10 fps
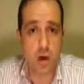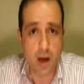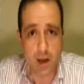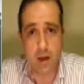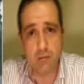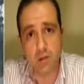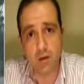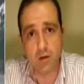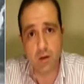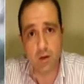hack him
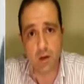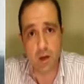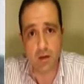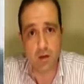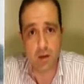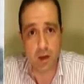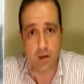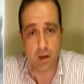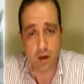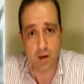
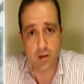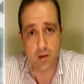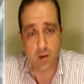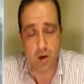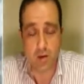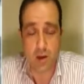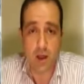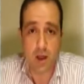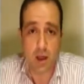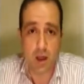and take out his parts,
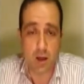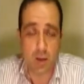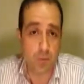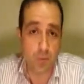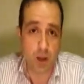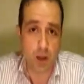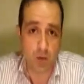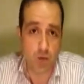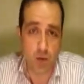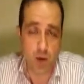
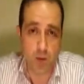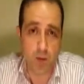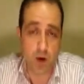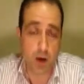rip him apart,